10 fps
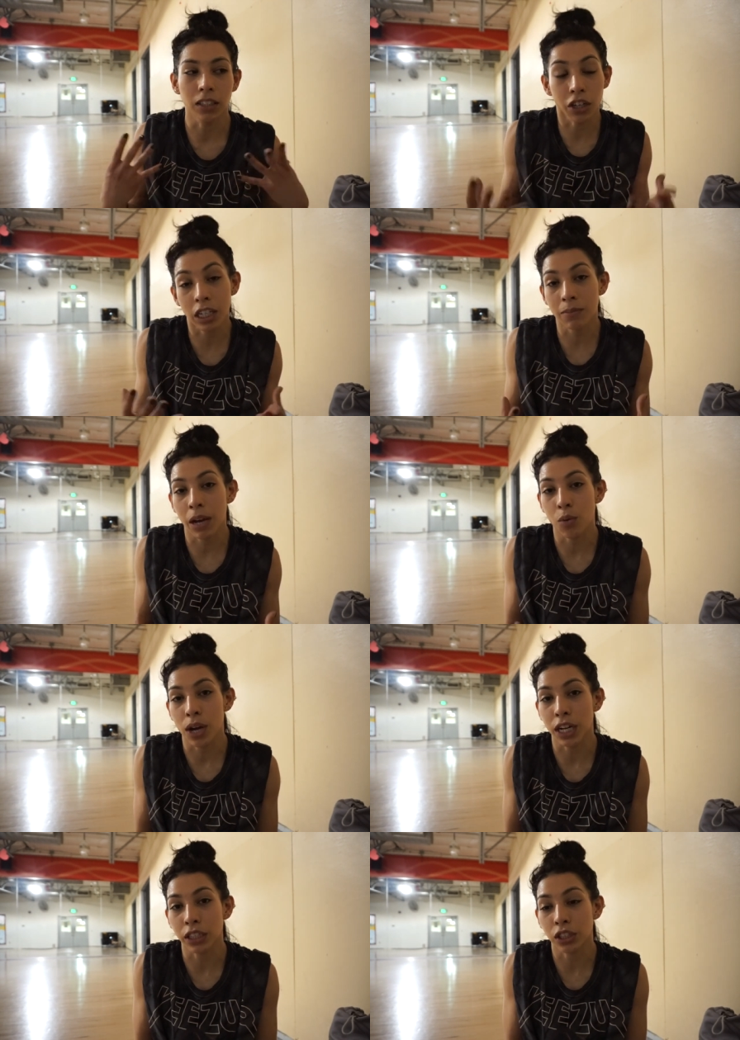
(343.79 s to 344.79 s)
earning my
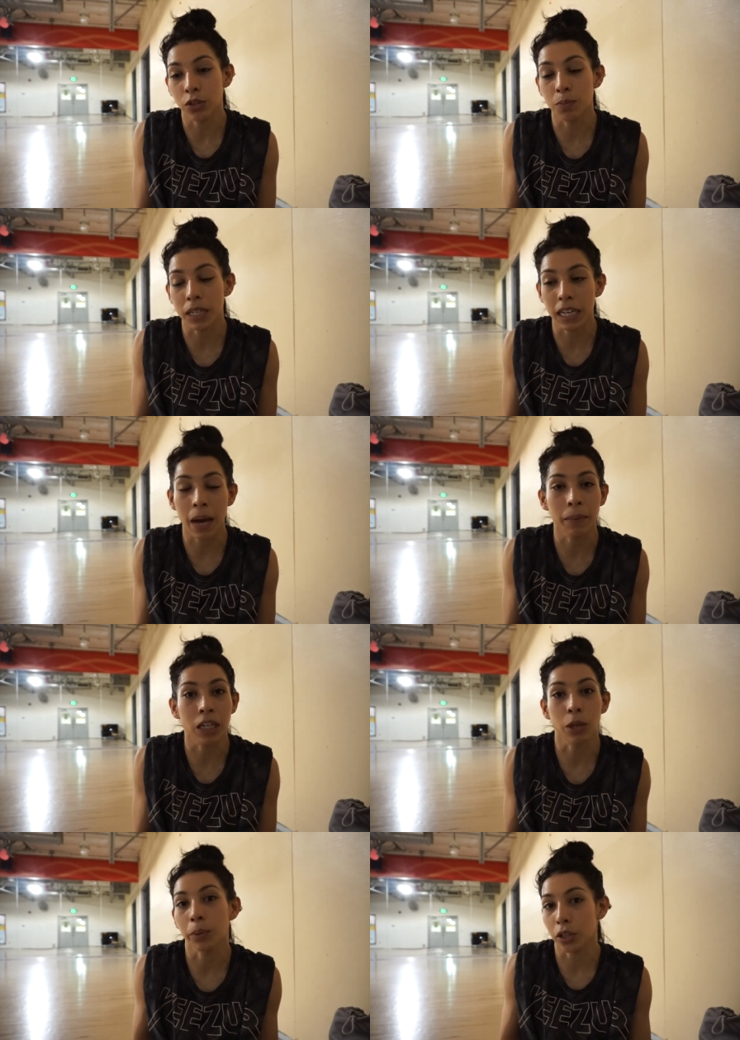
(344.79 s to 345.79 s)
way to
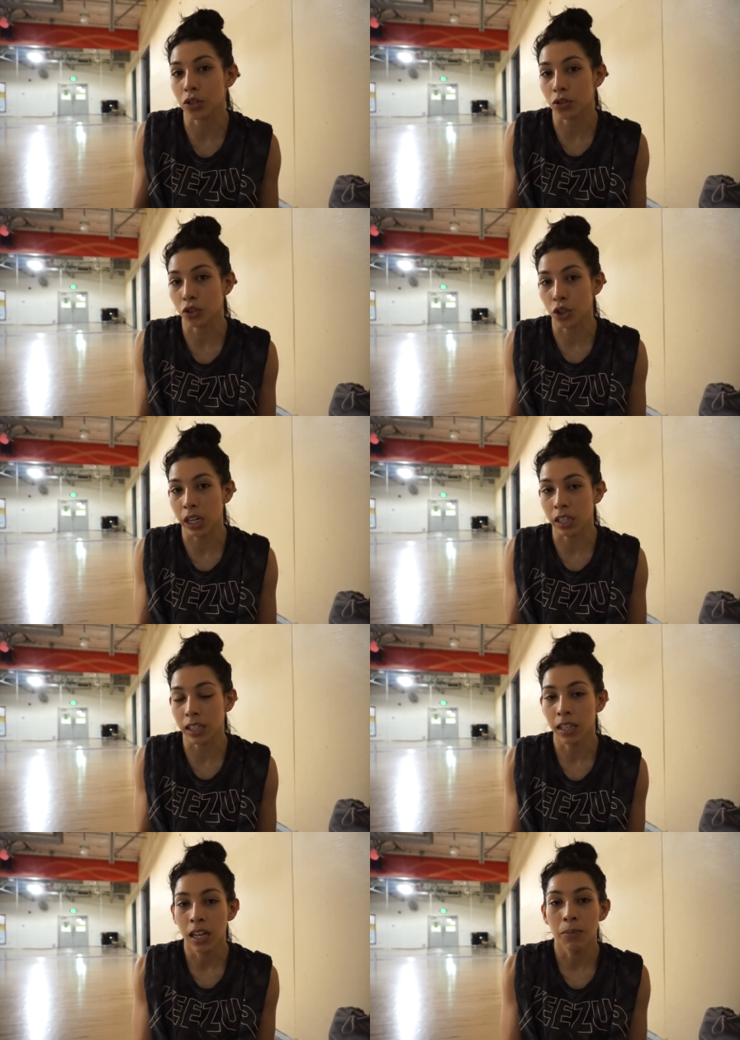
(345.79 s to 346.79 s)
becoming a personal
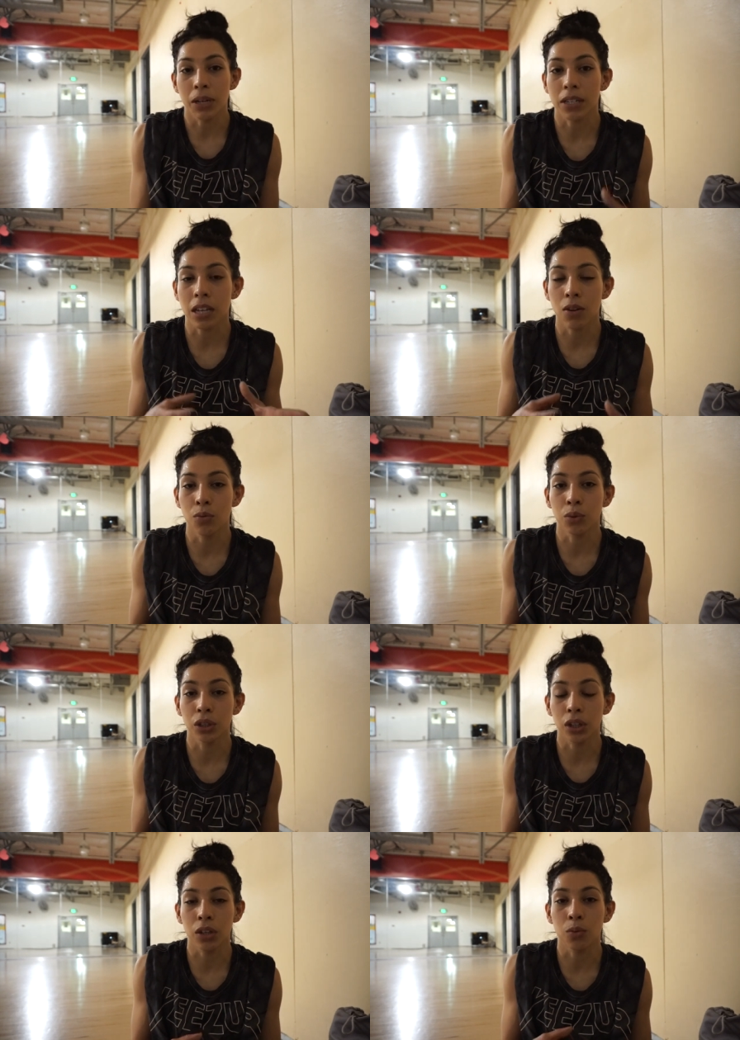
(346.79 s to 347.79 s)
trainer because I
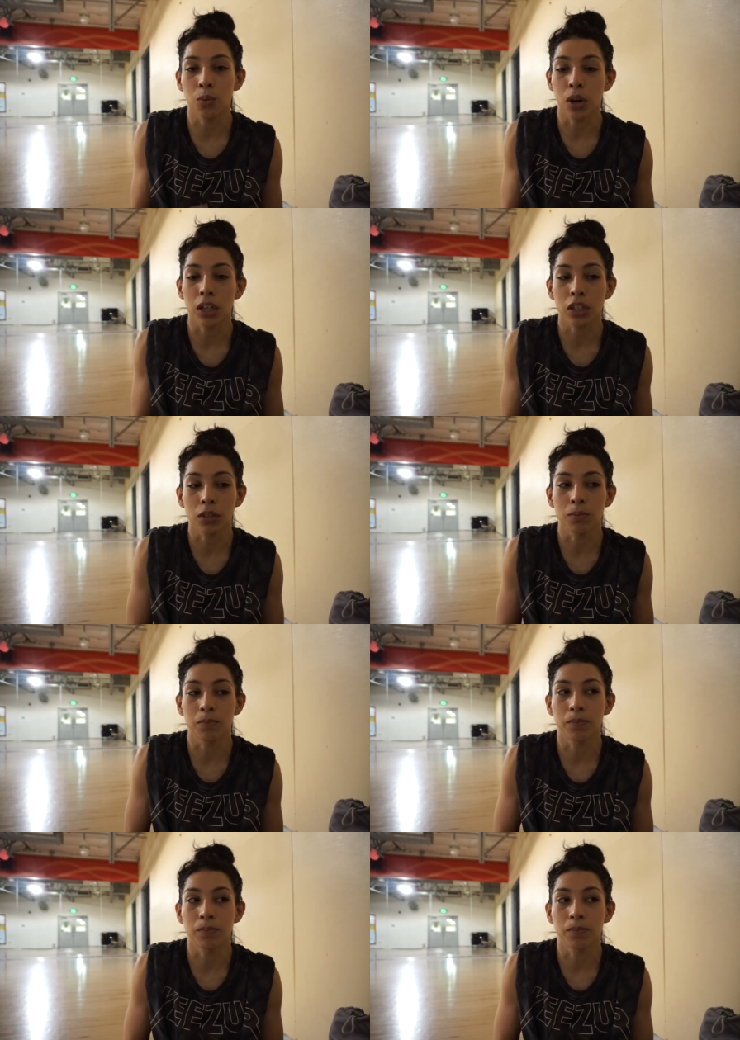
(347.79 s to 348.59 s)
really want to